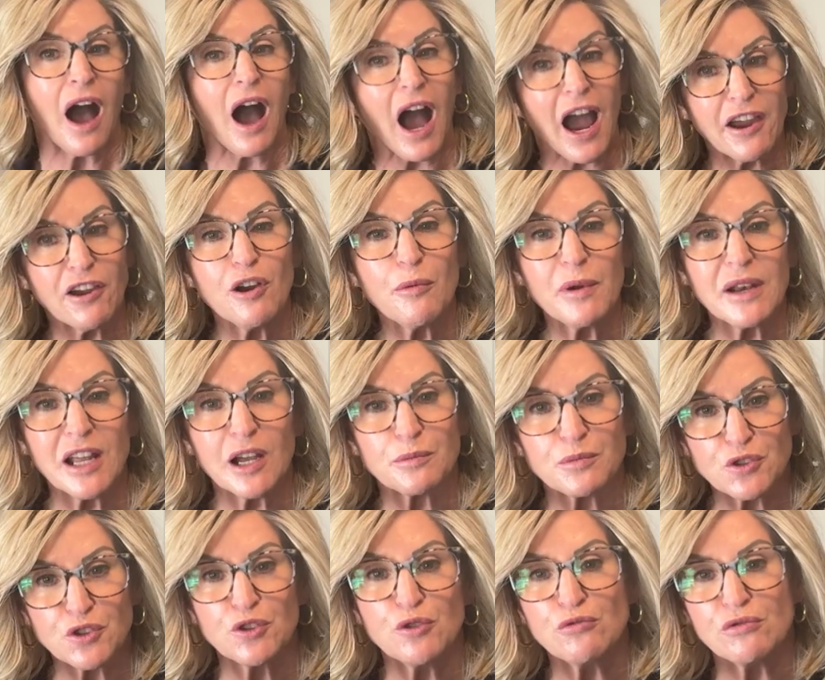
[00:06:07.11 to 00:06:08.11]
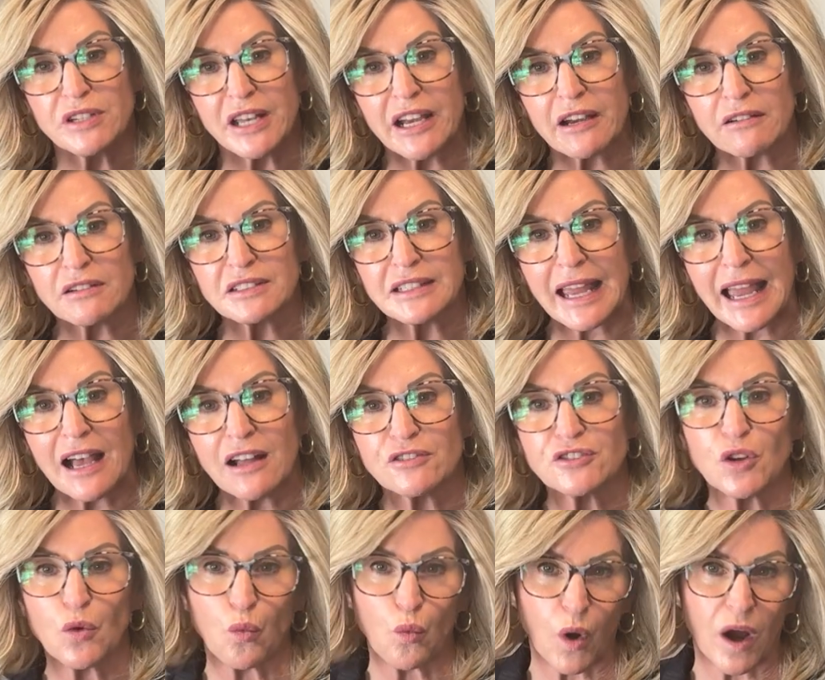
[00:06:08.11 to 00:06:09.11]
I hope it helps you narrow down
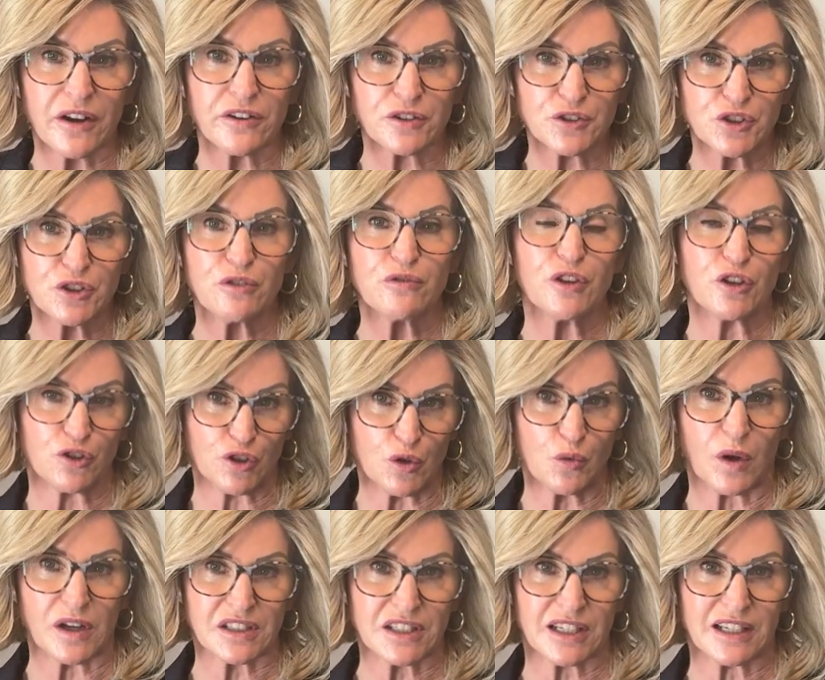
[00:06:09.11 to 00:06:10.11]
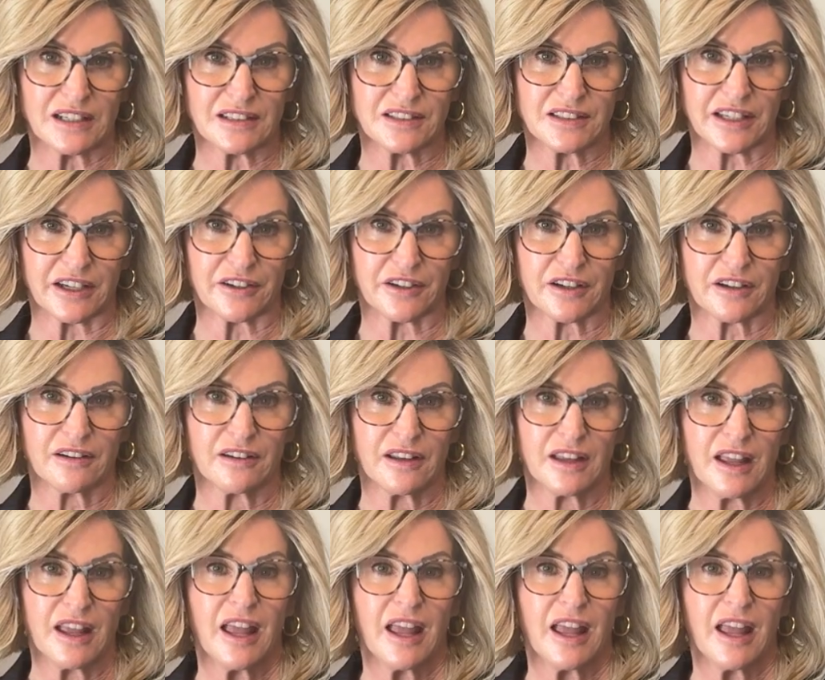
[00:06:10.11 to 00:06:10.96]
to one or two that you want to consider.